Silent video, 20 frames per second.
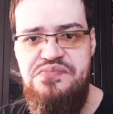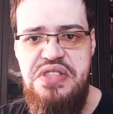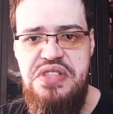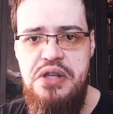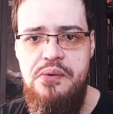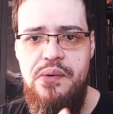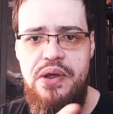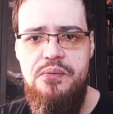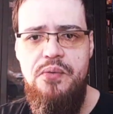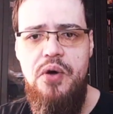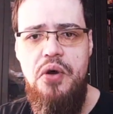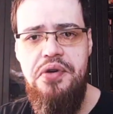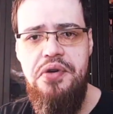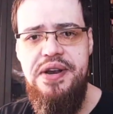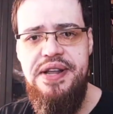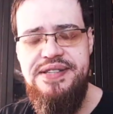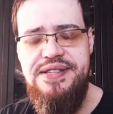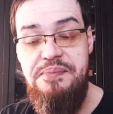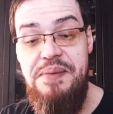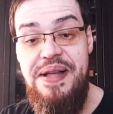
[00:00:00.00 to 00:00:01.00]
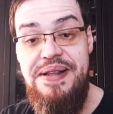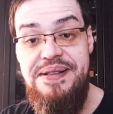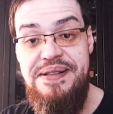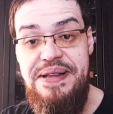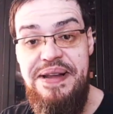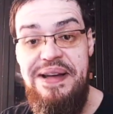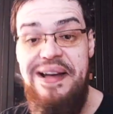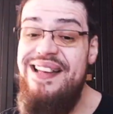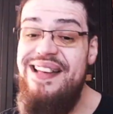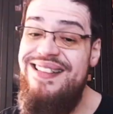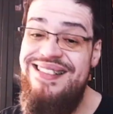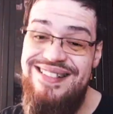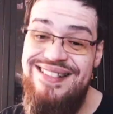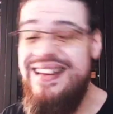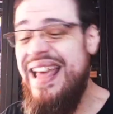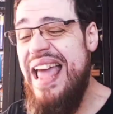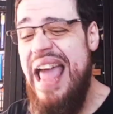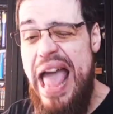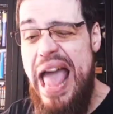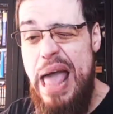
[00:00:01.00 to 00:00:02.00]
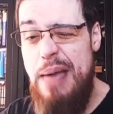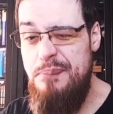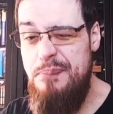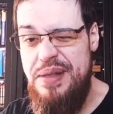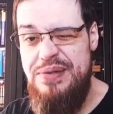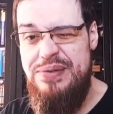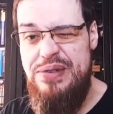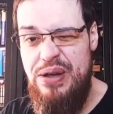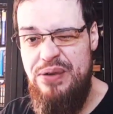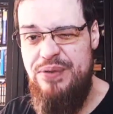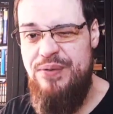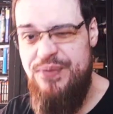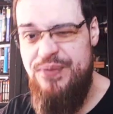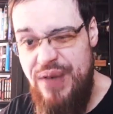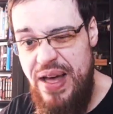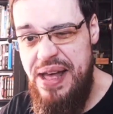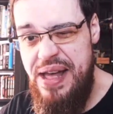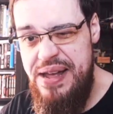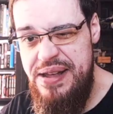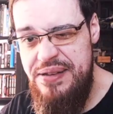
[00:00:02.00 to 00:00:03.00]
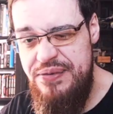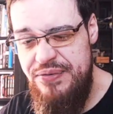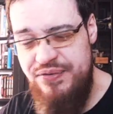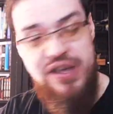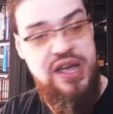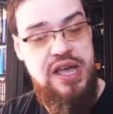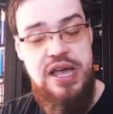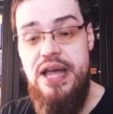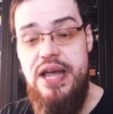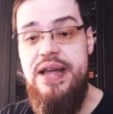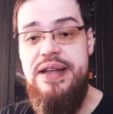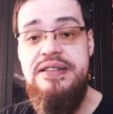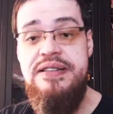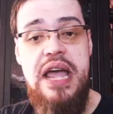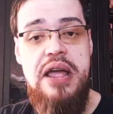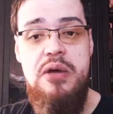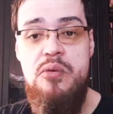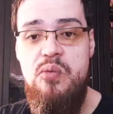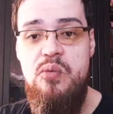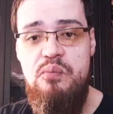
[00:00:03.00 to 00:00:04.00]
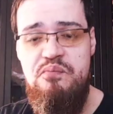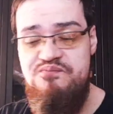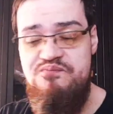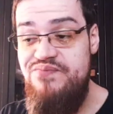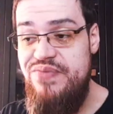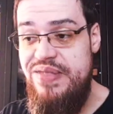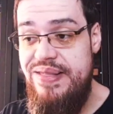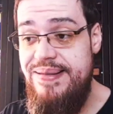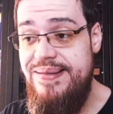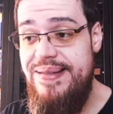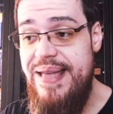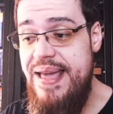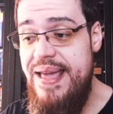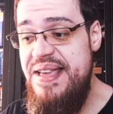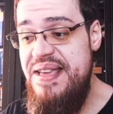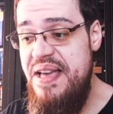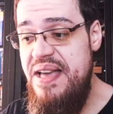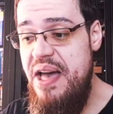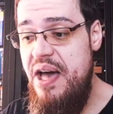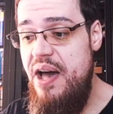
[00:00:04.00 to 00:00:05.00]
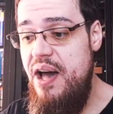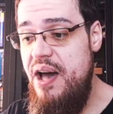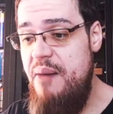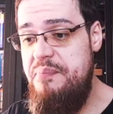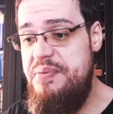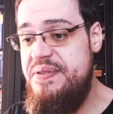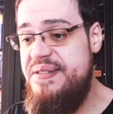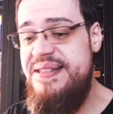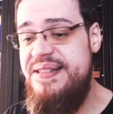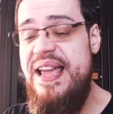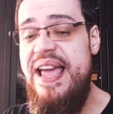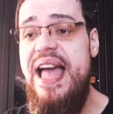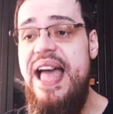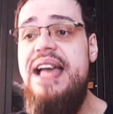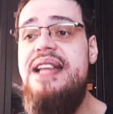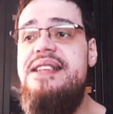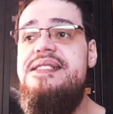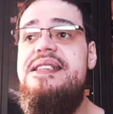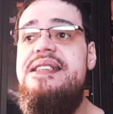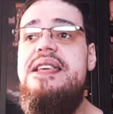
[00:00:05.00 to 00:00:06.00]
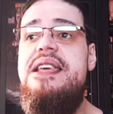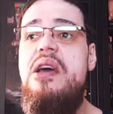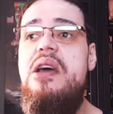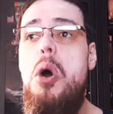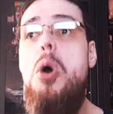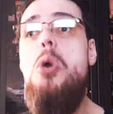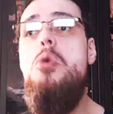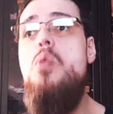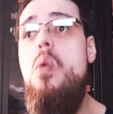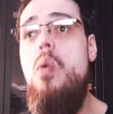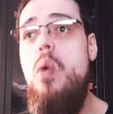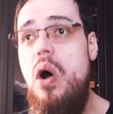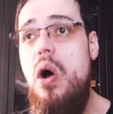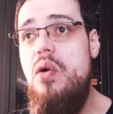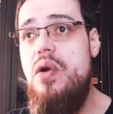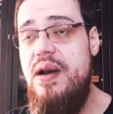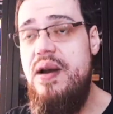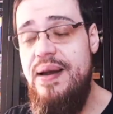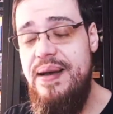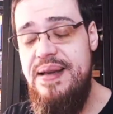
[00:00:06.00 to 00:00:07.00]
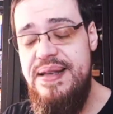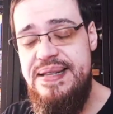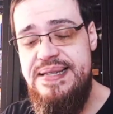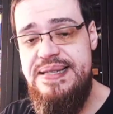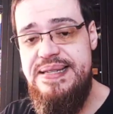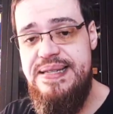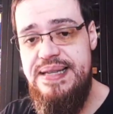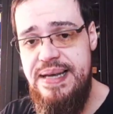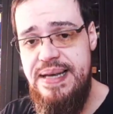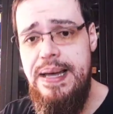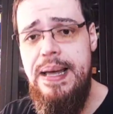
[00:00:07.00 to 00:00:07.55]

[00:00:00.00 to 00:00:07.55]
in wokeness, but on the episode 5, they upped the ante on wokeness